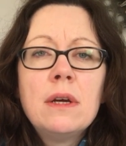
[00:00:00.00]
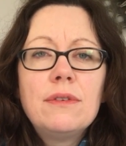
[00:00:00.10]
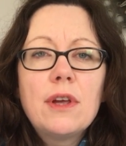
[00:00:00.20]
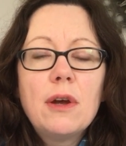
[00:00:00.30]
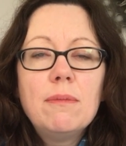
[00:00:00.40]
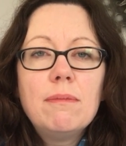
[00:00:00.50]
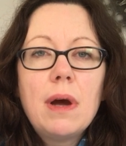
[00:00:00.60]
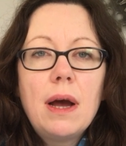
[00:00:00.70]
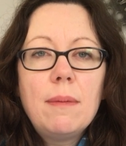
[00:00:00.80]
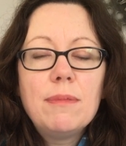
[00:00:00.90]
So
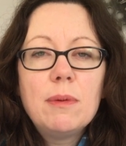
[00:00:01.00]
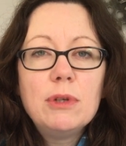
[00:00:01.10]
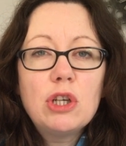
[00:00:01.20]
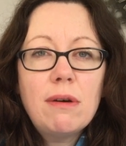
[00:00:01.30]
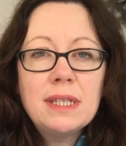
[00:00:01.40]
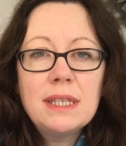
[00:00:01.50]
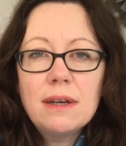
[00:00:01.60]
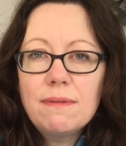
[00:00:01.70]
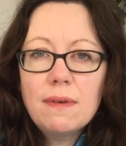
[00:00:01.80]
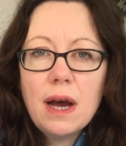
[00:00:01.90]
the majority of